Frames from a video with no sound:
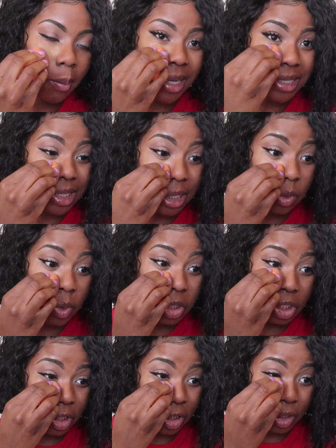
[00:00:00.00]
my skin was
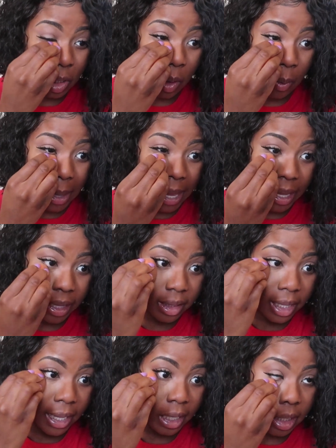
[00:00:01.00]
just so
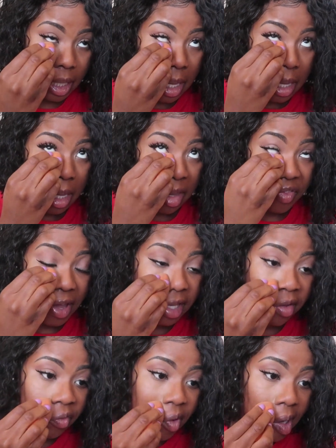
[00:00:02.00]
bad. Like, if I
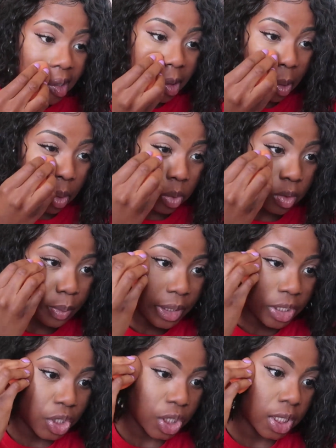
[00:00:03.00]
can find an old
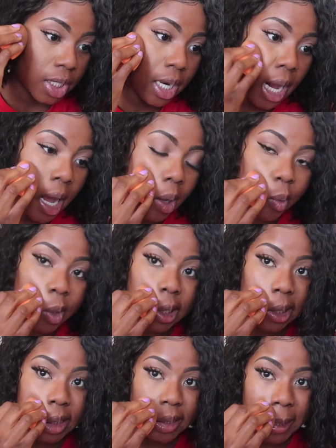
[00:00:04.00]
picture, I will
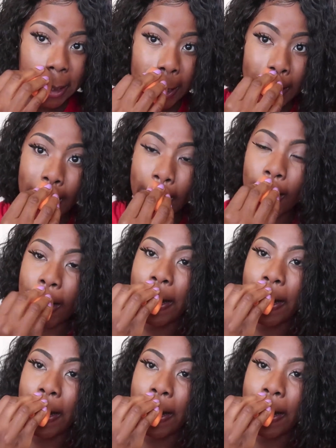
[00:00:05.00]
insert it.